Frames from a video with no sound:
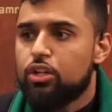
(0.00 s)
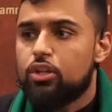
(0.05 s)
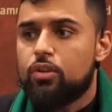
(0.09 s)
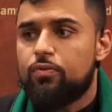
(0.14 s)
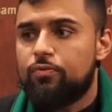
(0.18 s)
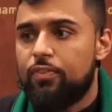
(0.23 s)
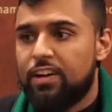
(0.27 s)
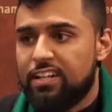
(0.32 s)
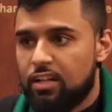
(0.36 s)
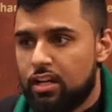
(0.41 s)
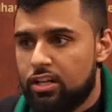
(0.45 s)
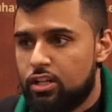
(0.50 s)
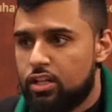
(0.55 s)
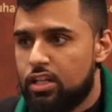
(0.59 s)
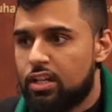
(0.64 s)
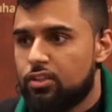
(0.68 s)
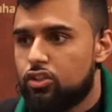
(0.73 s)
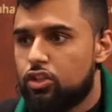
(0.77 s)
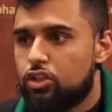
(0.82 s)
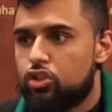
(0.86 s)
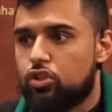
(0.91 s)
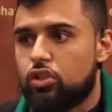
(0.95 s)
You find
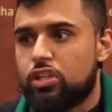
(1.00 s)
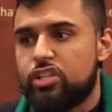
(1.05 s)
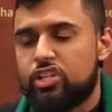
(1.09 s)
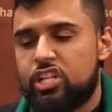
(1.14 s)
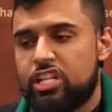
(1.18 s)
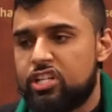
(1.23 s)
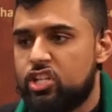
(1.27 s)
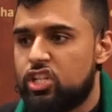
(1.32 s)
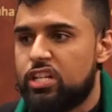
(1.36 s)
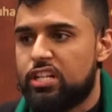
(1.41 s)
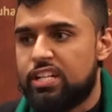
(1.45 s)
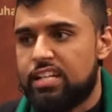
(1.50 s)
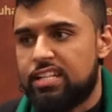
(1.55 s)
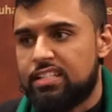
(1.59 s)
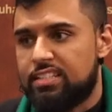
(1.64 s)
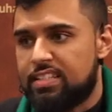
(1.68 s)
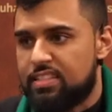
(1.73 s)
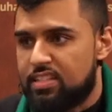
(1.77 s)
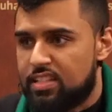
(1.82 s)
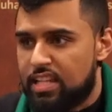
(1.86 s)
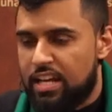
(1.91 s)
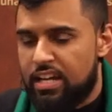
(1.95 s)
another tradition,
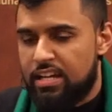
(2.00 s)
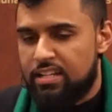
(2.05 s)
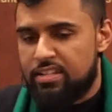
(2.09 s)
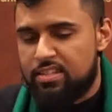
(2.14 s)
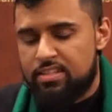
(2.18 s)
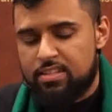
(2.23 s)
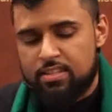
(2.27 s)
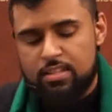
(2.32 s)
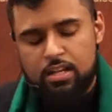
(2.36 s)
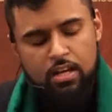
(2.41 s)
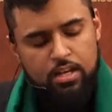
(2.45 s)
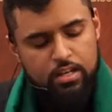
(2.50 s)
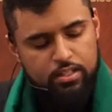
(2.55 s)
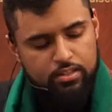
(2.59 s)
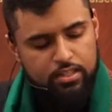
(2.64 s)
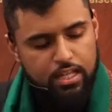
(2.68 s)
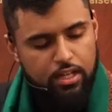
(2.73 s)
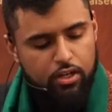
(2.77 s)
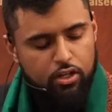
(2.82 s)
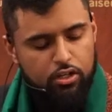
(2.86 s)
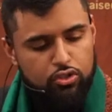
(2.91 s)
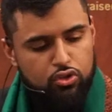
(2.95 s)
it states
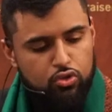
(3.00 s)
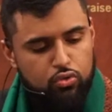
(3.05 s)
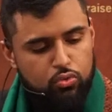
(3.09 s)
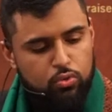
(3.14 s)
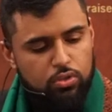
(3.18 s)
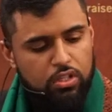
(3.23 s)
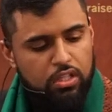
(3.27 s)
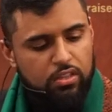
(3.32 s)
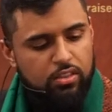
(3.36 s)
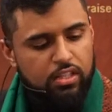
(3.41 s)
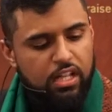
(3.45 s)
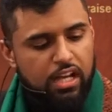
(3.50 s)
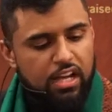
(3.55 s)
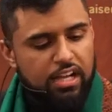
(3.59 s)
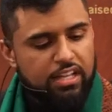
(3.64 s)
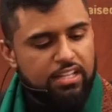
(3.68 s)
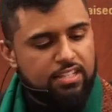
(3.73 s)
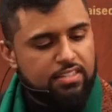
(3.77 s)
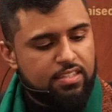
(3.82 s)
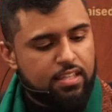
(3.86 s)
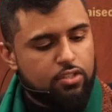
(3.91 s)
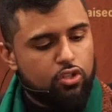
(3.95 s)
that
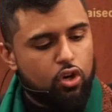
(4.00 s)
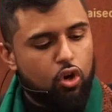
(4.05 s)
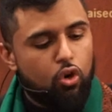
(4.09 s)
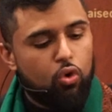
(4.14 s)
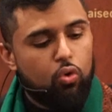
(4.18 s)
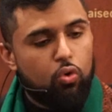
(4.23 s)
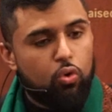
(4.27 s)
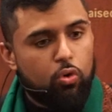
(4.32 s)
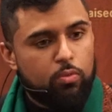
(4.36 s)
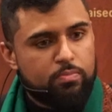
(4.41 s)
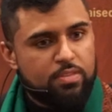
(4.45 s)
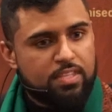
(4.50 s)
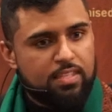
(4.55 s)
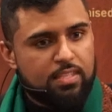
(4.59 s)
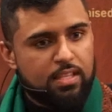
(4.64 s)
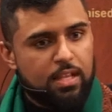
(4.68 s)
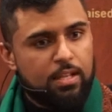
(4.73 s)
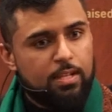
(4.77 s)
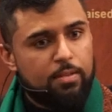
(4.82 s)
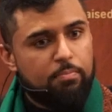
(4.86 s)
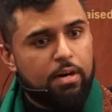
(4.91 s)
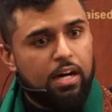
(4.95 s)
Rasulullah, he says, Oh Umm
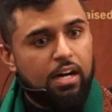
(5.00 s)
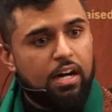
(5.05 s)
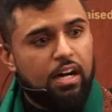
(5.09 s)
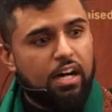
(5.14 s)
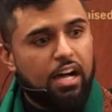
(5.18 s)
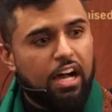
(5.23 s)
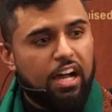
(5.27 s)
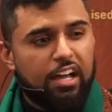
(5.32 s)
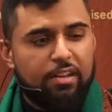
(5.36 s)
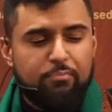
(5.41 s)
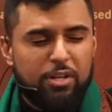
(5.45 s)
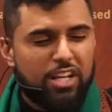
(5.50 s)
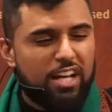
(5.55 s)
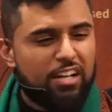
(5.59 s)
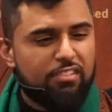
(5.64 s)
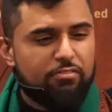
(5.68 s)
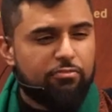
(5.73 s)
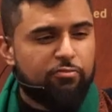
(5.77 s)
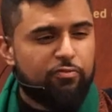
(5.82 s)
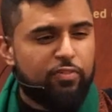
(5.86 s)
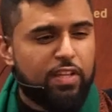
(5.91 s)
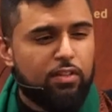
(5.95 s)
Salma, I'm
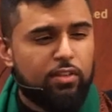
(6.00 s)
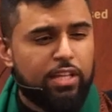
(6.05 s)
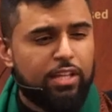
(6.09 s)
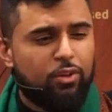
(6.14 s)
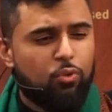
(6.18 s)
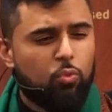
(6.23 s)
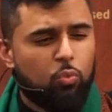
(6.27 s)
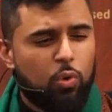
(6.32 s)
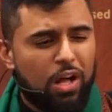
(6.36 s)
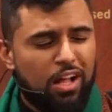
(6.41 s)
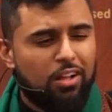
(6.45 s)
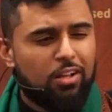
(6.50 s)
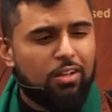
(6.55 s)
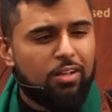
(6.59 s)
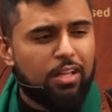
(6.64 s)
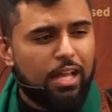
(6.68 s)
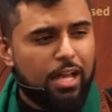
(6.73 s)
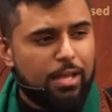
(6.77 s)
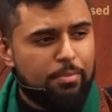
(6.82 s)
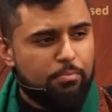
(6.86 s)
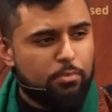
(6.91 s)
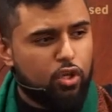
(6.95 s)
not feeling
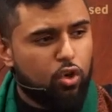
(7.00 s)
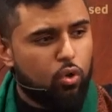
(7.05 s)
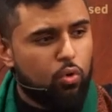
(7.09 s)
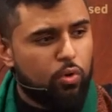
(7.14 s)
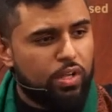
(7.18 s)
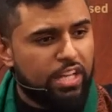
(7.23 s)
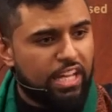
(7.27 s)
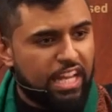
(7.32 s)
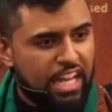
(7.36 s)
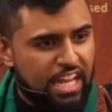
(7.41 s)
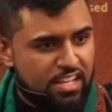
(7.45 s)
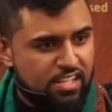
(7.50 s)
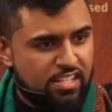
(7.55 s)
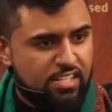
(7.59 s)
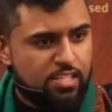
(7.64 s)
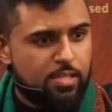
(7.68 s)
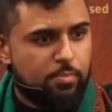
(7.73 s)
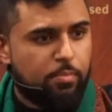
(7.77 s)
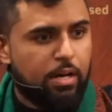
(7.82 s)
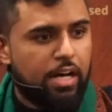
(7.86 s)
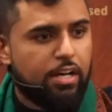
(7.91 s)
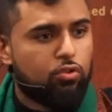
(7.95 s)
well. I'm going
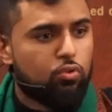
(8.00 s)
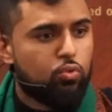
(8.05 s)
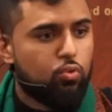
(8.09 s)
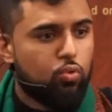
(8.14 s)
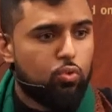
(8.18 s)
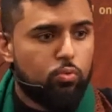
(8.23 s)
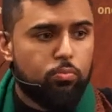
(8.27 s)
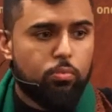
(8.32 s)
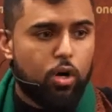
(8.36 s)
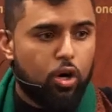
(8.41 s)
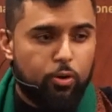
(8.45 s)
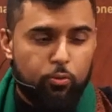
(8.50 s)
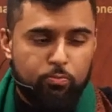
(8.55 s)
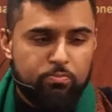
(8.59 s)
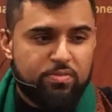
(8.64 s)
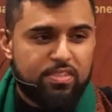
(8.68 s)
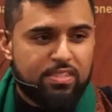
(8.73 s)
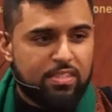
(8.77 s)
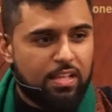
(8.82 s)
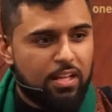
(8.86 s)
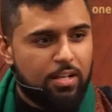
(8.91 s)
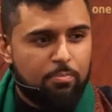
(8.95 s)
into my room,
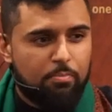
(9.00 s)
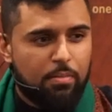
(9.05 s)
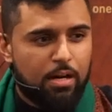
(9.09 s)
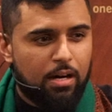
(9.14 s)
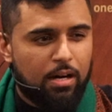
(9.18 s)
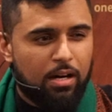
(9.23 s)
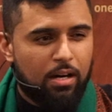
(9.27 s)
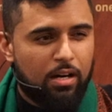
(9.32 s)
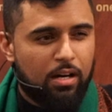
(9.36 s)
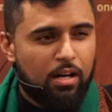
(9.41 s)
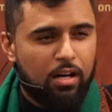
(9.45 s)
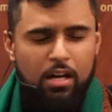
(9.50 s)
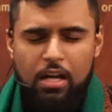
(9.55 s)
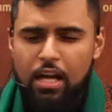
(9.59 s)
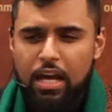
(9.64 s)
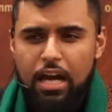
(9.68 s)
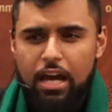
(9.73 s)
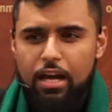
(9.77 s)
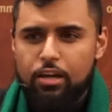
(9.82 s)
Umm Salma.